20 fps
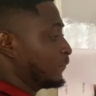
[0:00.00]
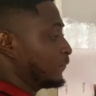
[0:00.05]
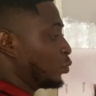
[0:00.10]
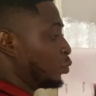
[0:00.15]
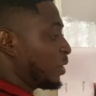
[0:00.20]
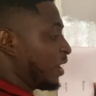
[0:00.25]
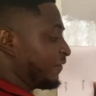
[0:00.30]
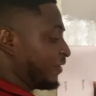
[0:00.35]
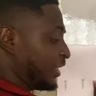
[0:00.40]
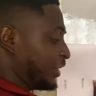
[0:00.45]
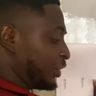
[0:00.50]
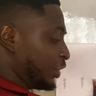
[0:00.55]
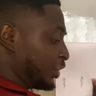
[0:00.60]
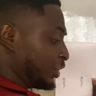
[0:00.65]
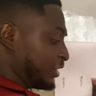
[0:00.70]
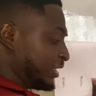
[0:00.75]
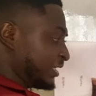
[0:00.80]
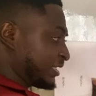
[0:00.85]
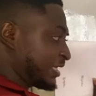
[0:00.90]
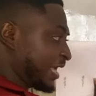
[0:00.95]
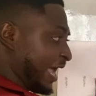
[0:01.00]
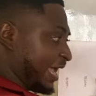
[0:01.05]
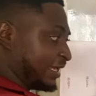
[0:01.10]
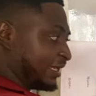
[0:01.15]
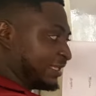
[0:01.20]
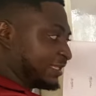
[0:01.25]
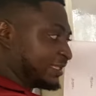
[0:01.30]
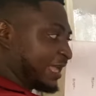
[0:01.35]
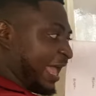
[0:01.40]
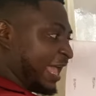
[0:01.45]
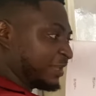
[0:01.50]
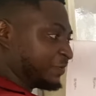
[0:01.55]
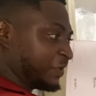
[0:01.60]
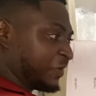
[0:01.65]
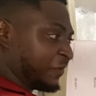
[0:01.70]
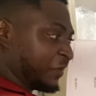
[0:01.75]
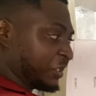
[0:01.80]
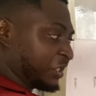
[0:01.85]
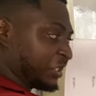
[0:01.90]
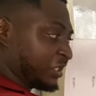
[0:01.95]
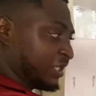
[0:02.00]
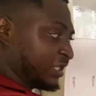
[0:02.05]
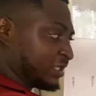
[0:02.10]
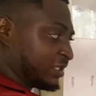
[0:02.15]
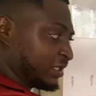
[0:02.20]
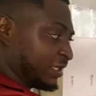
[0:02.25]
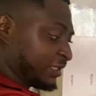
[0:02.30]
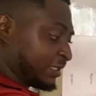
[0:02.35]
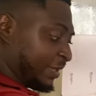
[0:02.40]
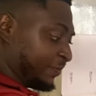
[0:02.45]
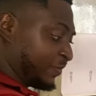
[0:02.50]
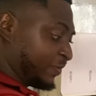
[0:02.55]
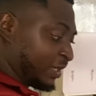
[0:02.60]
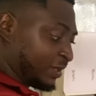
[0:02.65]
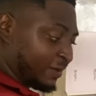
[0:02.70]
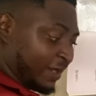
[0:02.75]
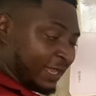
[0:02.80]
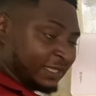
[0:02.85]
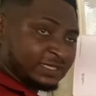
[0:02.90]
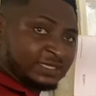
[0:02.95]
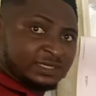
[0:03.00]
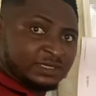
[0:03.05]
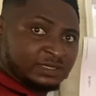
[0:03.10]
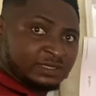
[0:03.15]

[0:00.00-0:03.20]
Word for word: We have already done this guy. This guy, as we differentiate, this is the same thing, right?